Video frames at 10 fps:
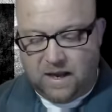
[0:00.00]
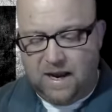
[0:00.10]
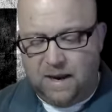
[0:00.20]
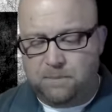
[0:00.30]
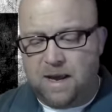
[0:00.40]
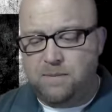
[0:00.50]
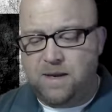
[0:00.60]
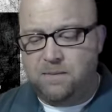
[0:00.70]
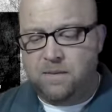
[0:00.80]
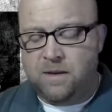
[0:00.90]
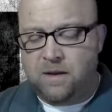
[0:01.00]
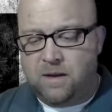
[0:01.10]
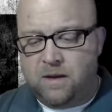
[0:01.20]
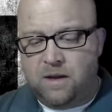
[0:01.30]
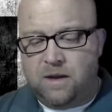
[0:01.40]
And maybe,
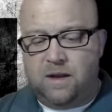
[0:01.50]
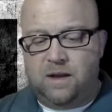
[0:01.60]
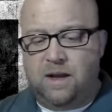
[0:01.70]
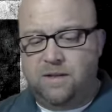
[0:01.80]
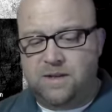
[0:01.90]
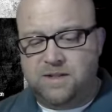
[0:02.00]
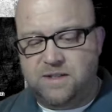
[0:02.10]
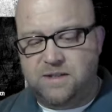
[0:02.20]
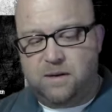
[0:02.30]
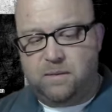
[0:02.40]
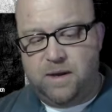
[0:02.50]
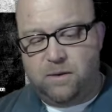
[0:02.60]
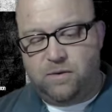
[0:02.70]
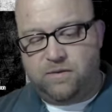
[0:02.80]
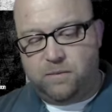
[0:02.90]
and this is a big
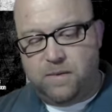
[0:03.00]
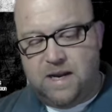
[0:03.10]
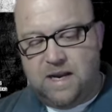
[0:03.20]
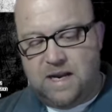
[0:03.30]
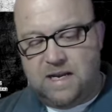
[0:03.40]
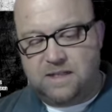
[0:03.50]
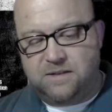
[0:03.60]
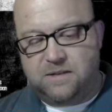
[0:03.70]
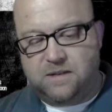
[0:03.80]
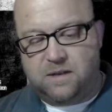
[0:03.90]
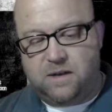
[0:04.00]
one for me, is